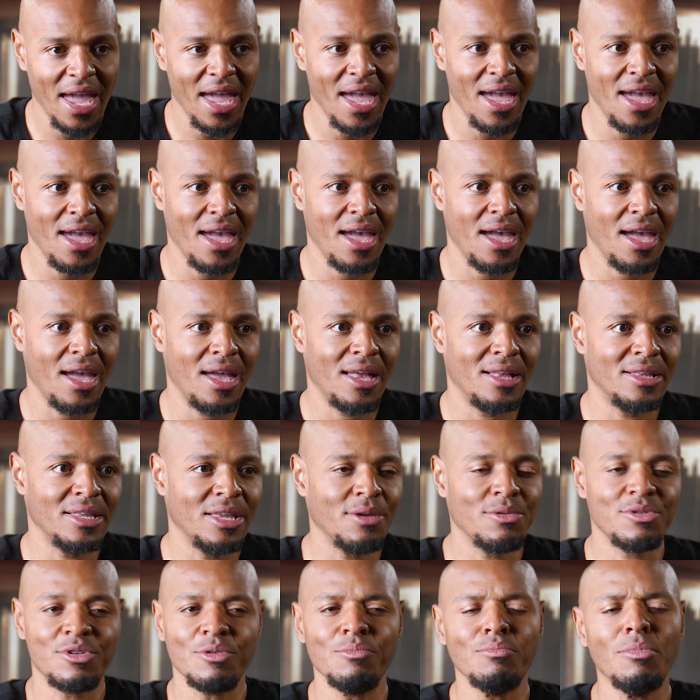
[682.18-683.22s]
And
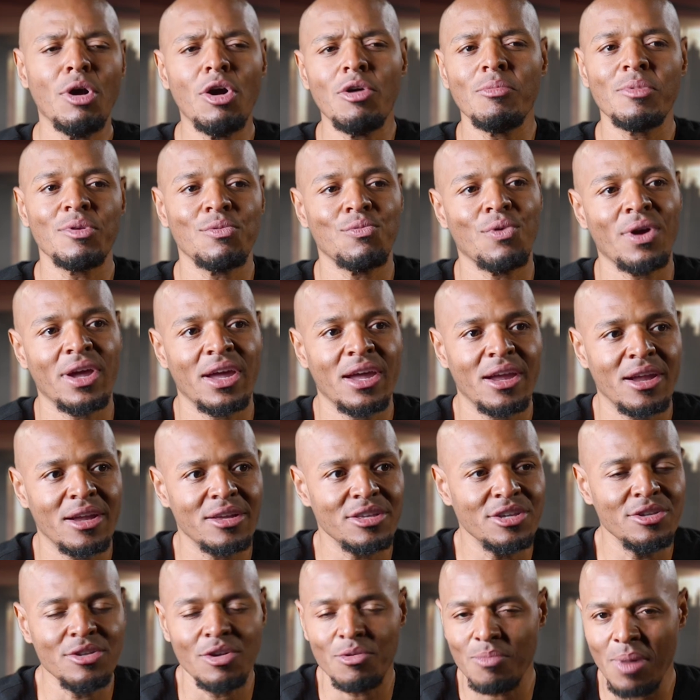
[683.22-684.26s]
there was a moment where,
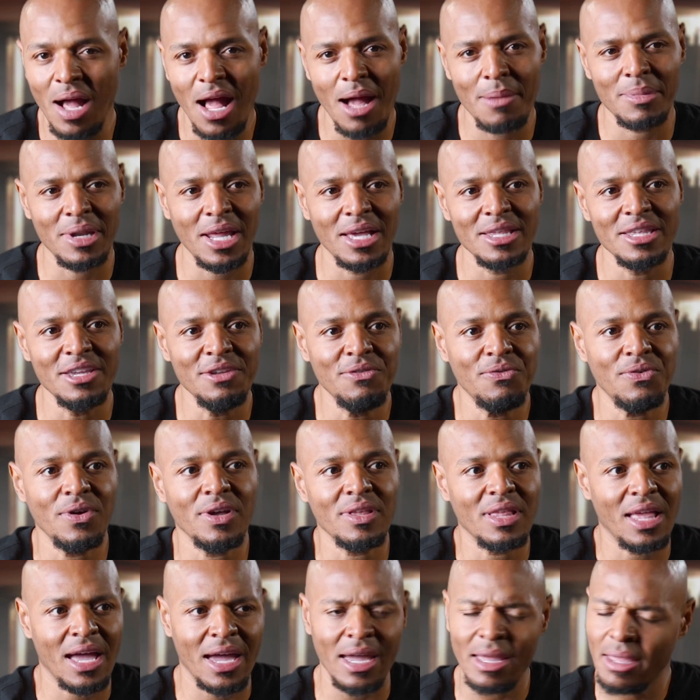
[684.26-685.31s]
you know, Muhammad Ali
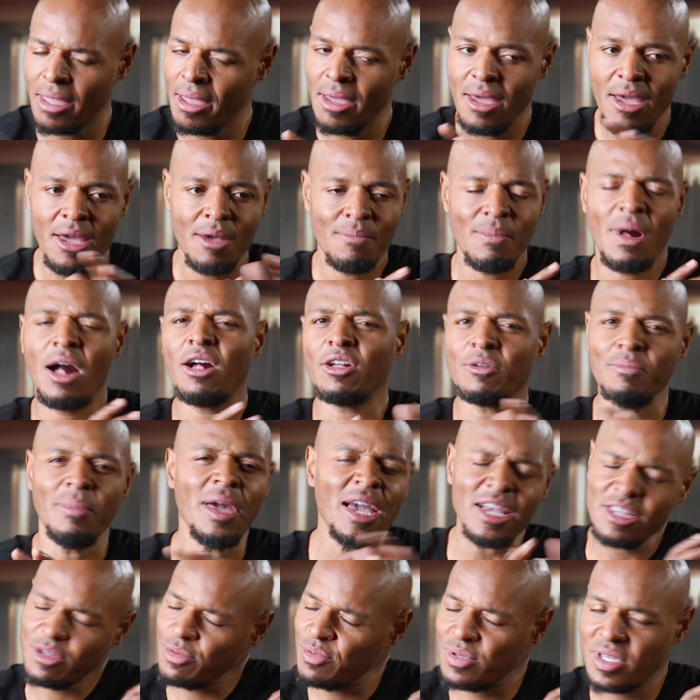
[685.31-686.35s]
felt like Malcolm
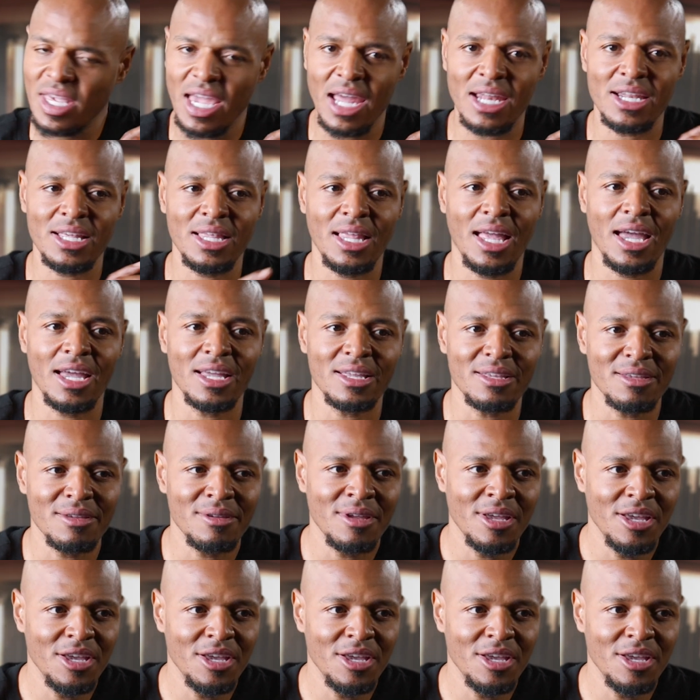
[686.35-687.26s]
X was kind of like